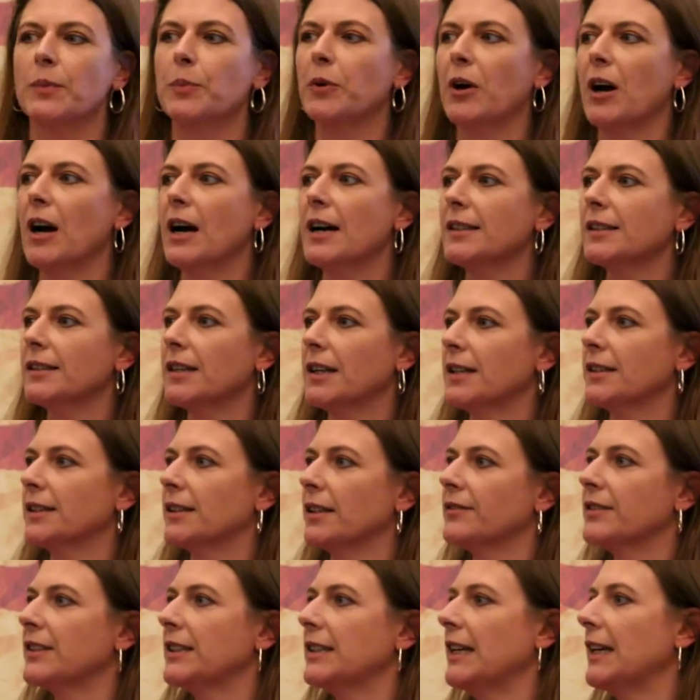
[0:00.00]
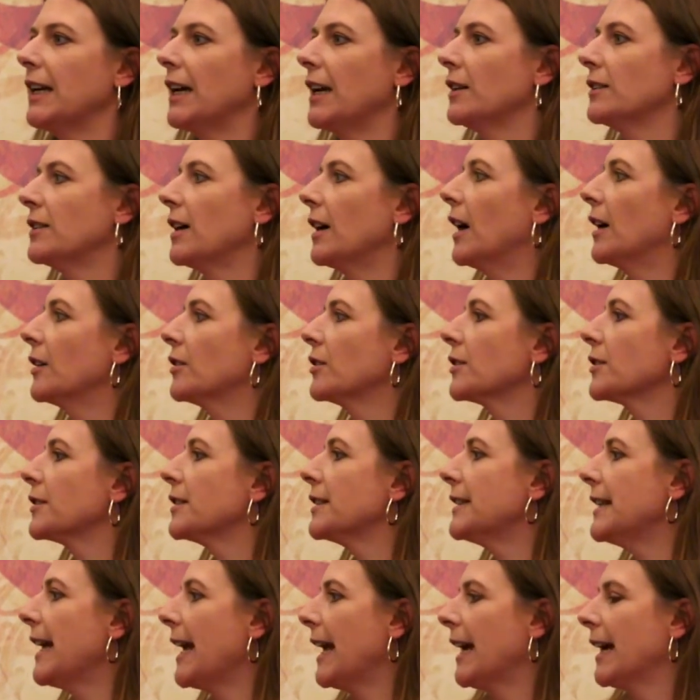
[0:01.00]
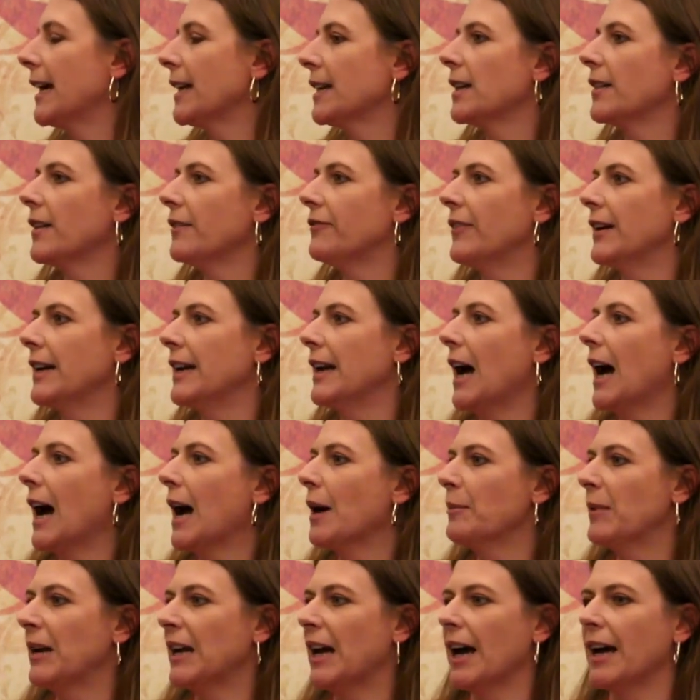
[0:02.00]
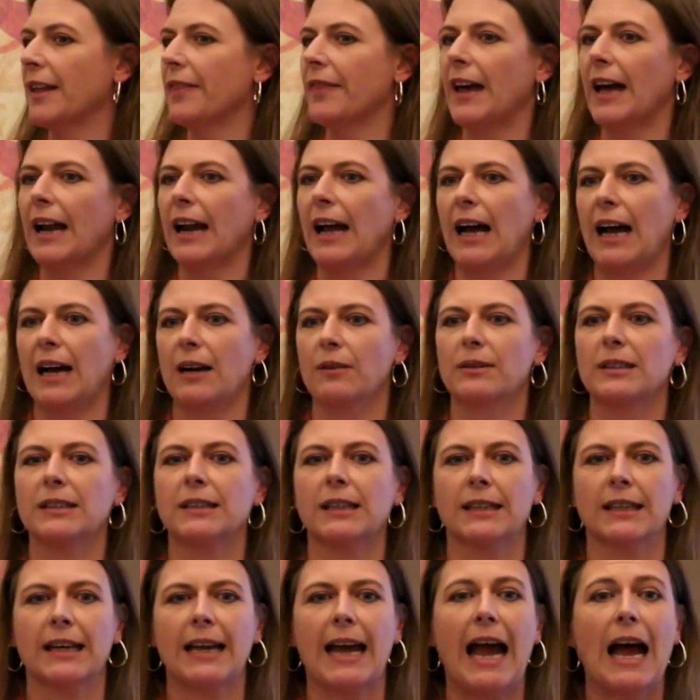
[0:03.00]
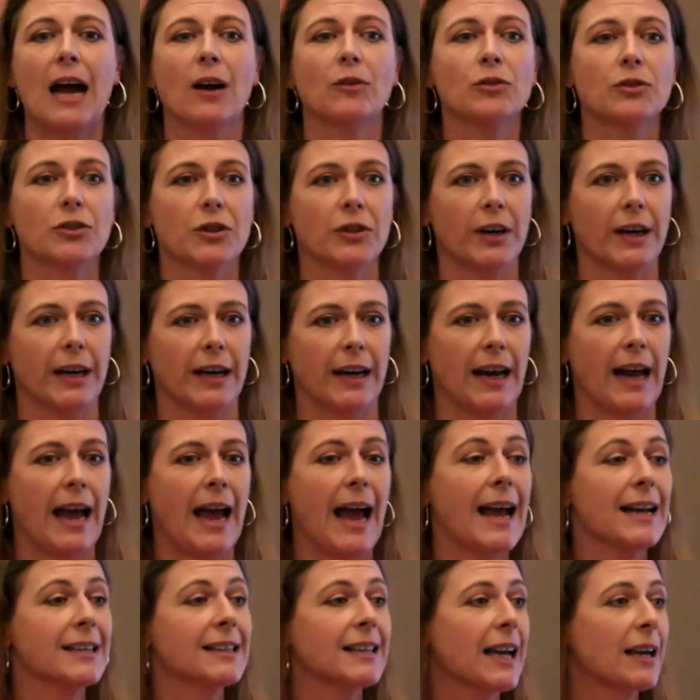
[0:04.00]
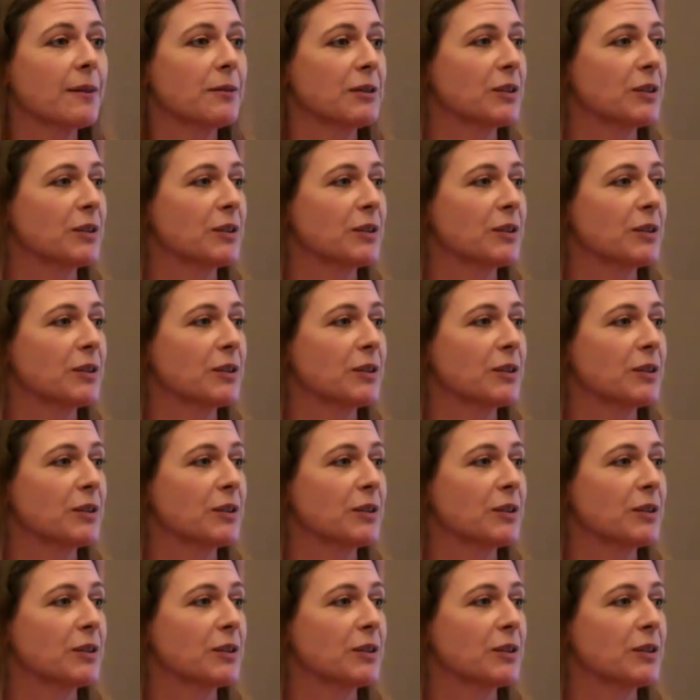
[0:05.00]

the process of seeking to understand the phenomenon that I was encountering as I